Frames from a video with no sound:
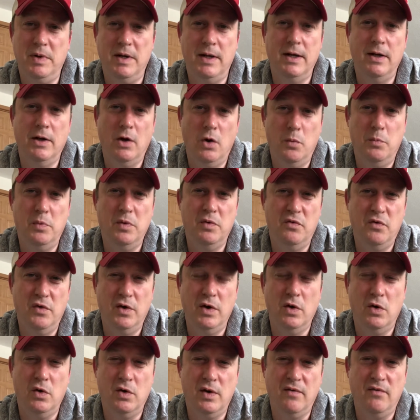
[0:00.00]
in the open
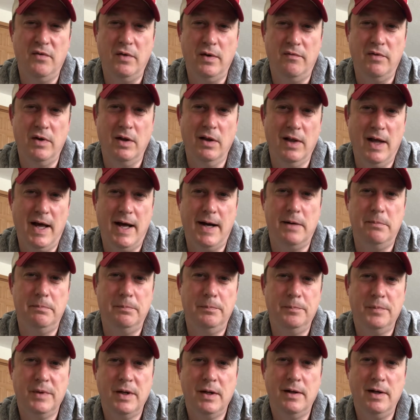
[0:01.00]
field if you let
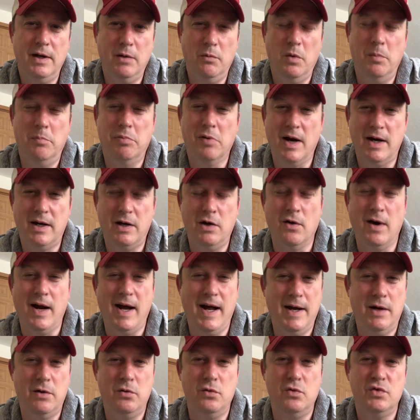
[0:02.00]
him. He will break your
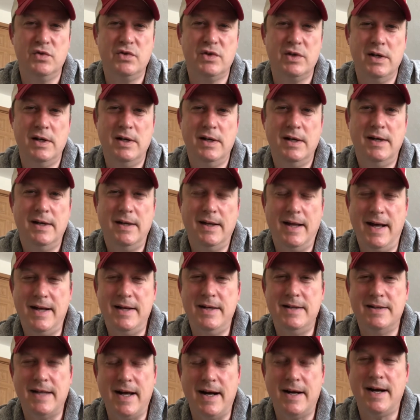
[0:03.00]
ankles.
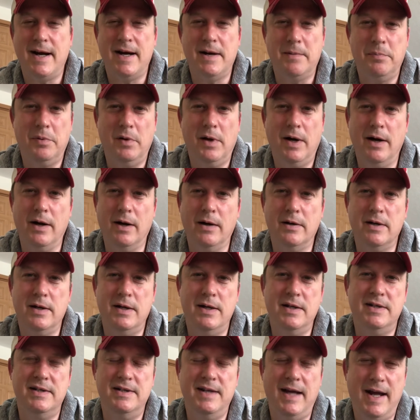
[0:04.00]
He's that kind of player.
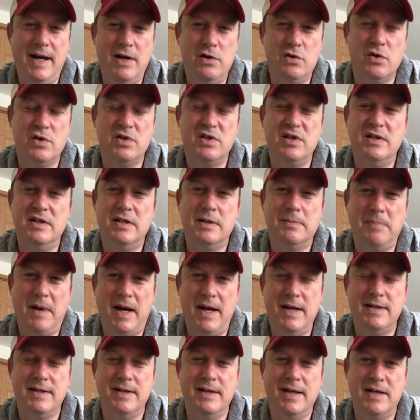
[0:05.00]
He's dangerous in
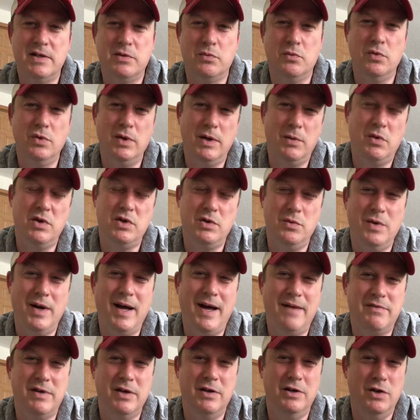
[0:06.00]
space, and that's really what you would
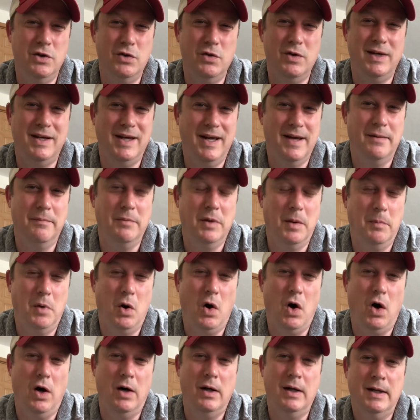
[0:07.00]
have to do to get him the
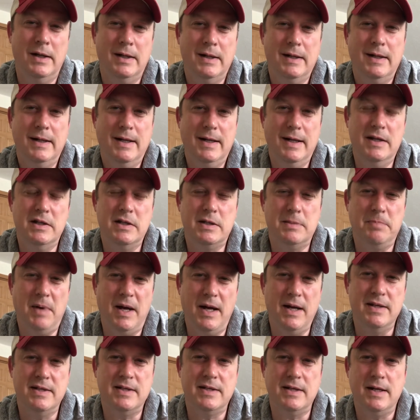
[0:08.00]
ball in
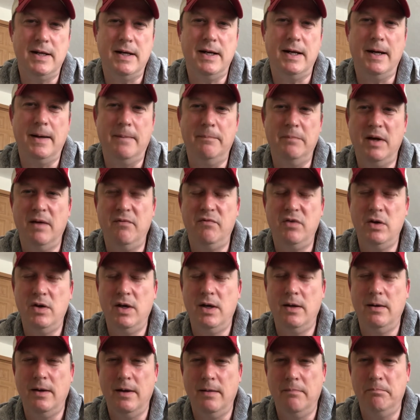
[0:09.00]
space. If you
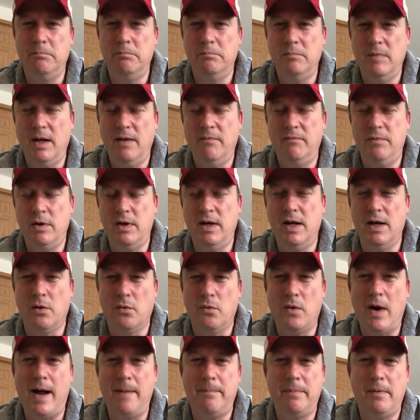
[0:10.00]
get a
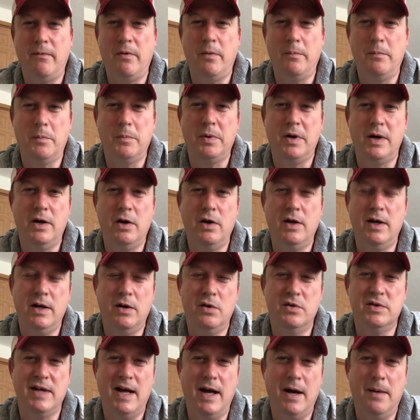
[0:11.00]
wrap of him pretty good, he
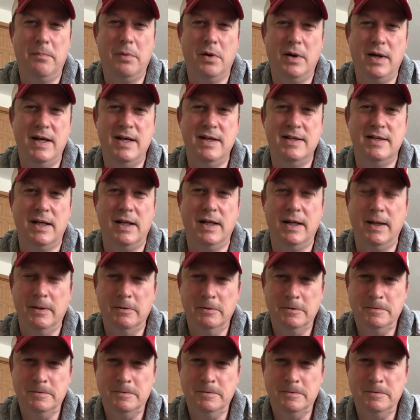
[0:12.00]
goes down pretty easily.